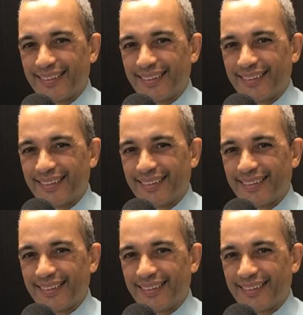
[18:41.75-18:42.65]

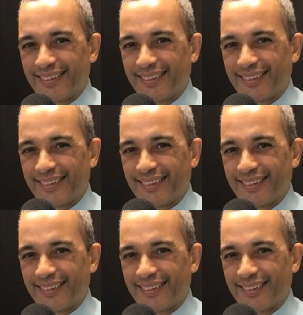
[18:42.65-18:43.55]

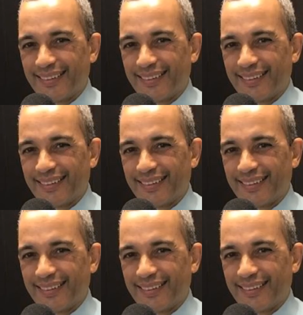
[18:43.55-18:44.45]

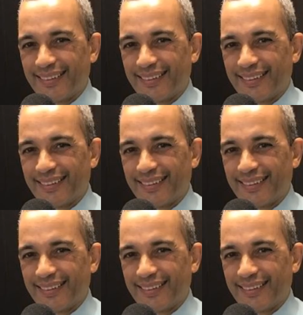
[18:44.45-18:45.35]

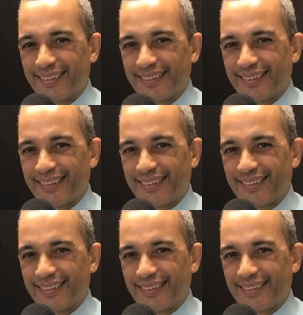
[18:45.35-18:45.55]
[no speech]